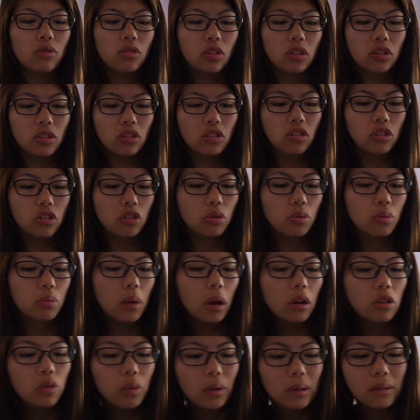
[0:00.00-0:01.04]
just to
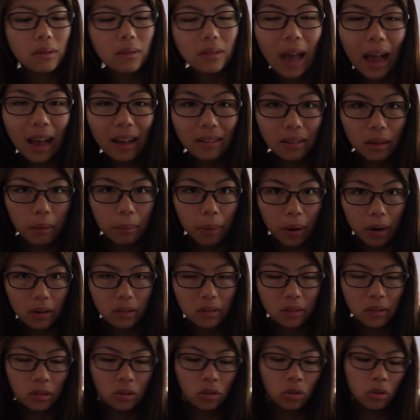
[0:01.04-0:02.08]
do a size
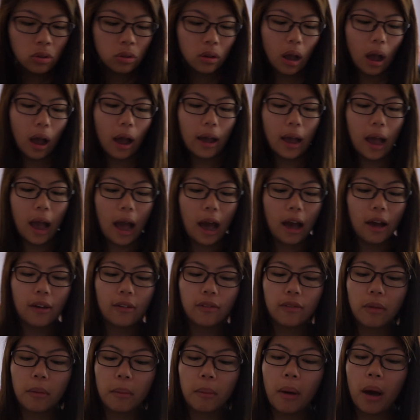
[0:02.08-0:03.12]
comparison, I
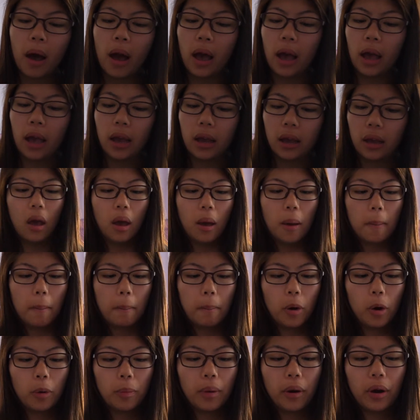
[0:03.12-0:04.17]
have my
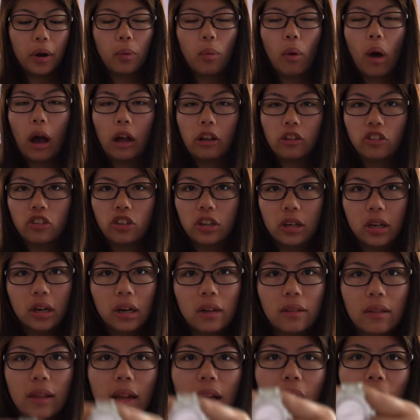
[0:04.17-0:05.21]
Burberry watch
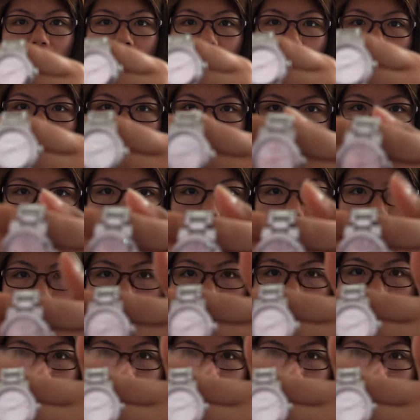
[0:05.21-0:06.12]
here that I got for Christmas one year,